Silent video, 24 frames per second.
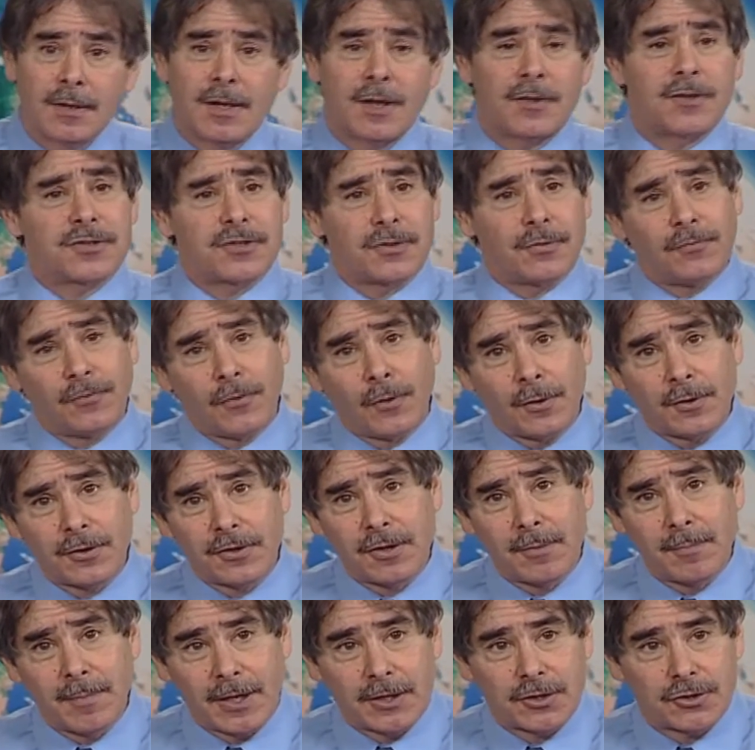Now there's a
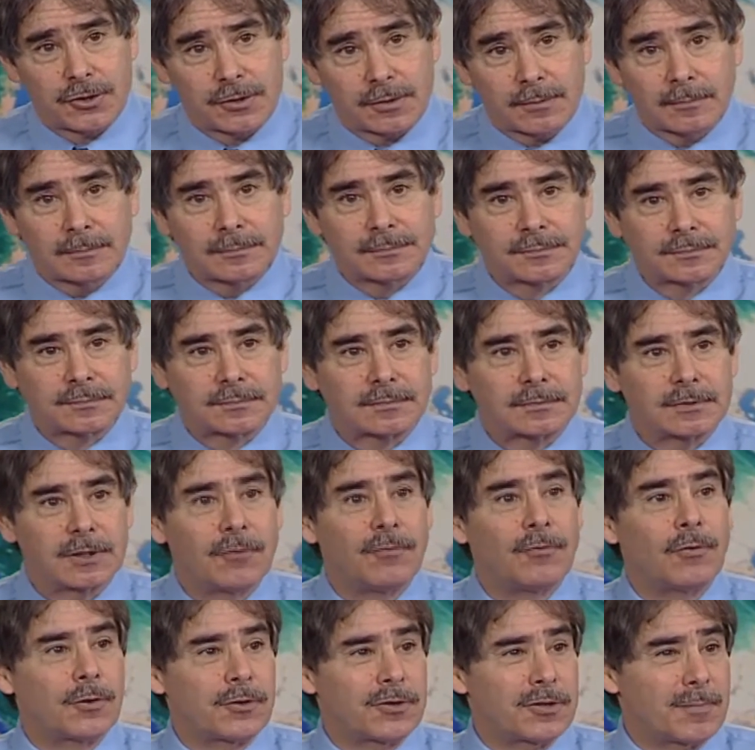fourth dimension.
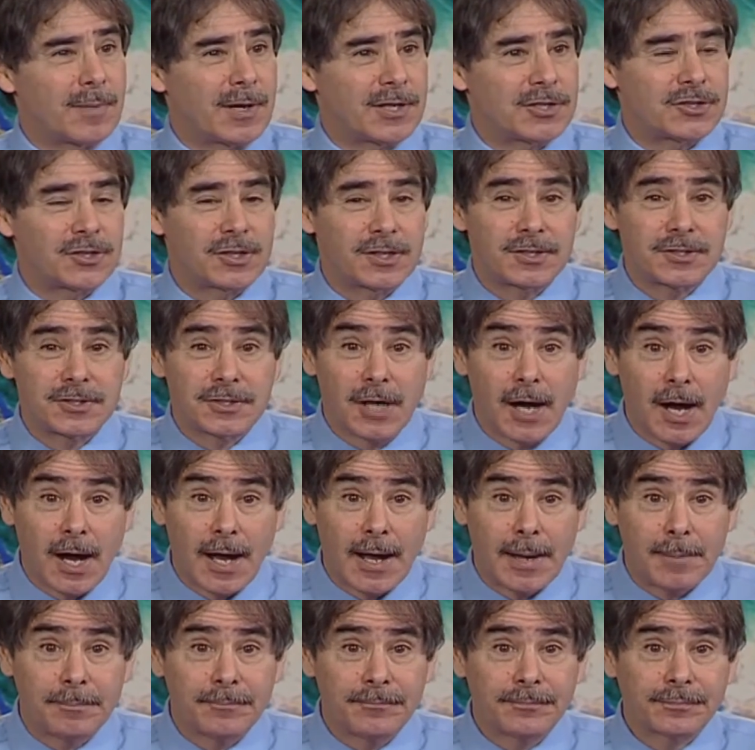The fourth dimension is
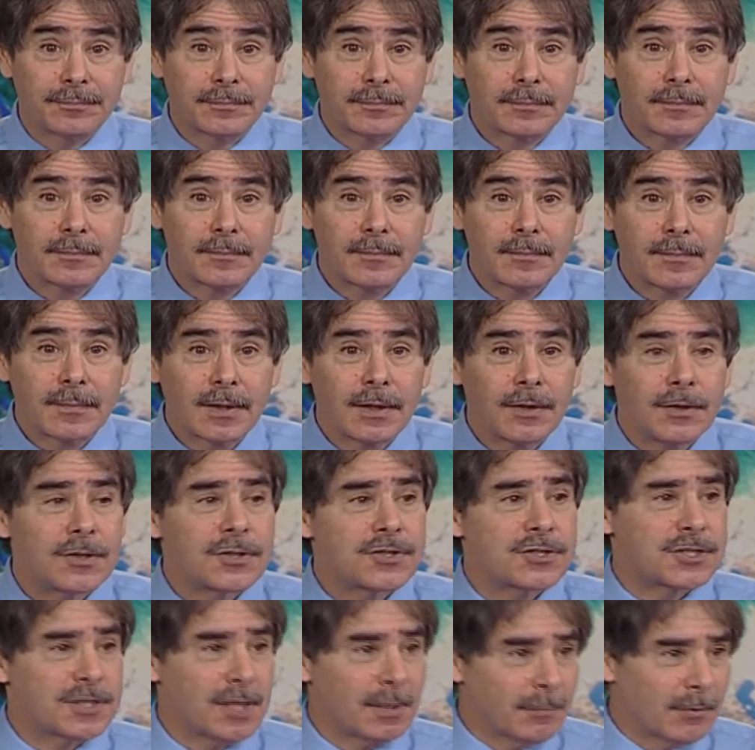time.
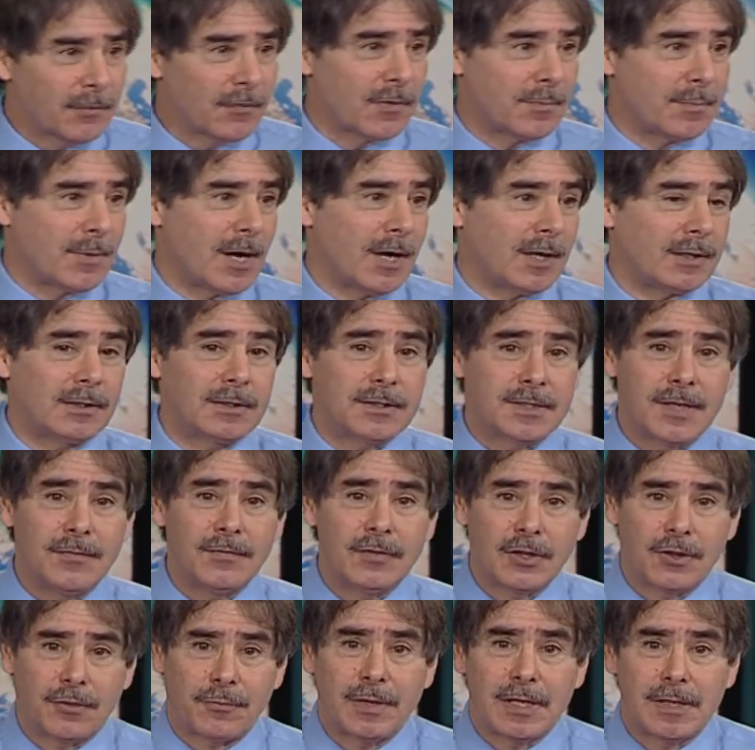Some of the models,
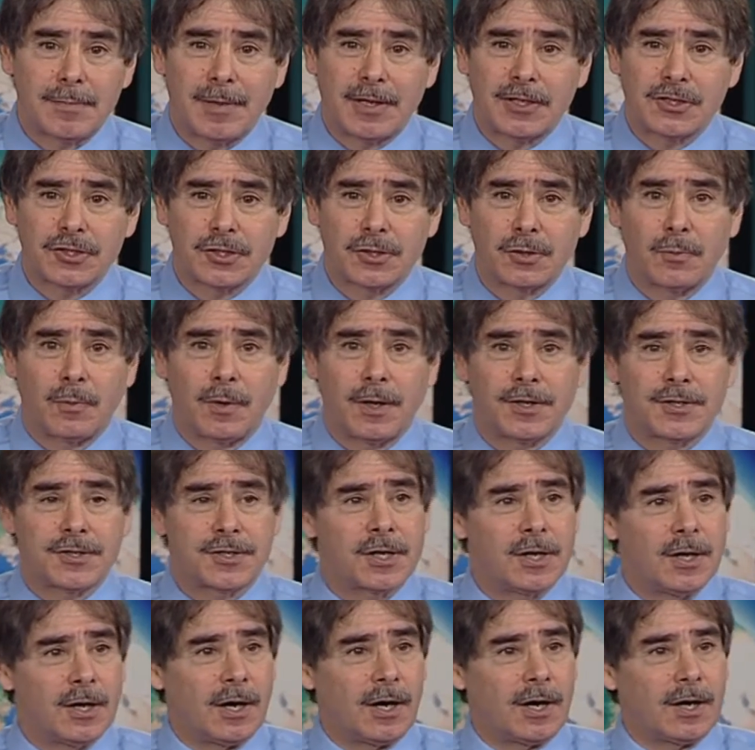even three-dimensional
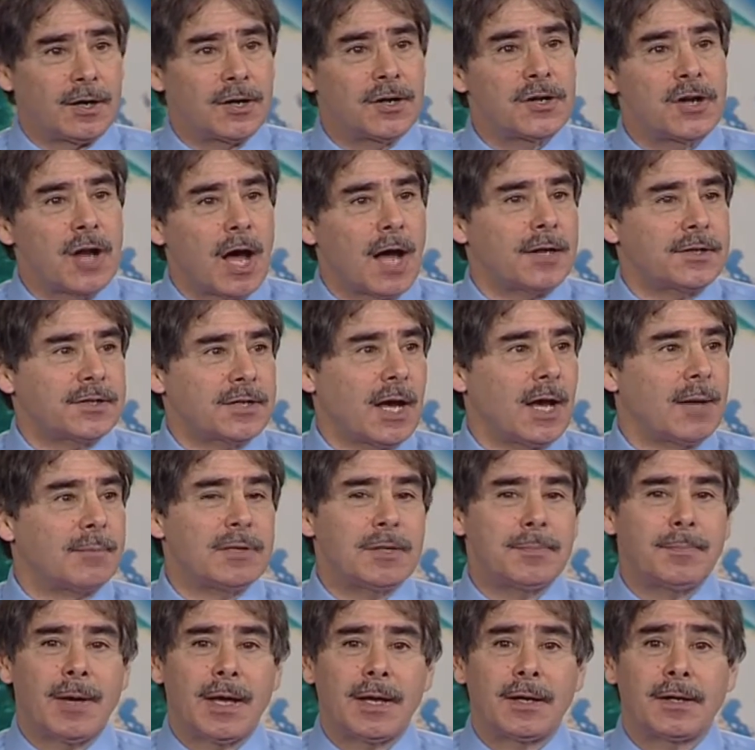ones, are not time
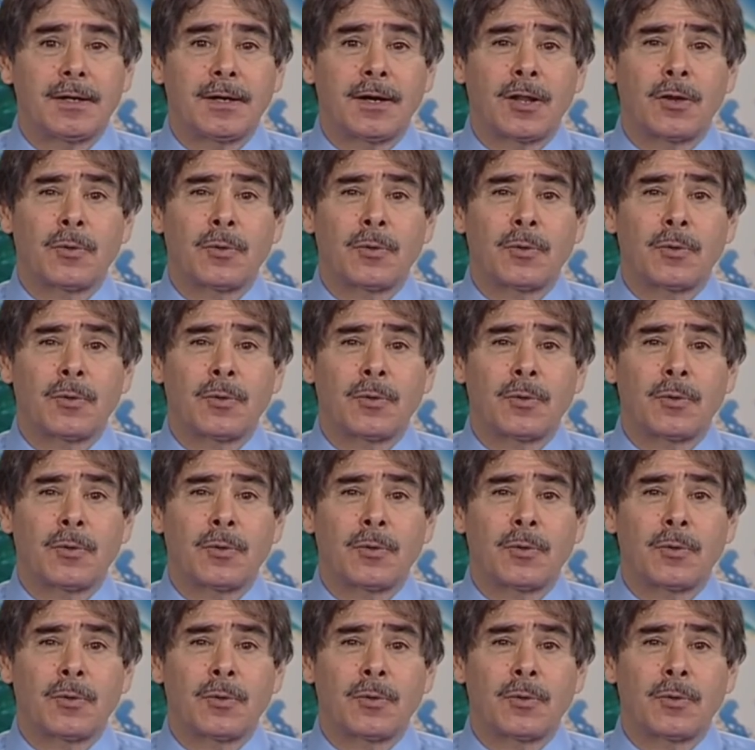dependent.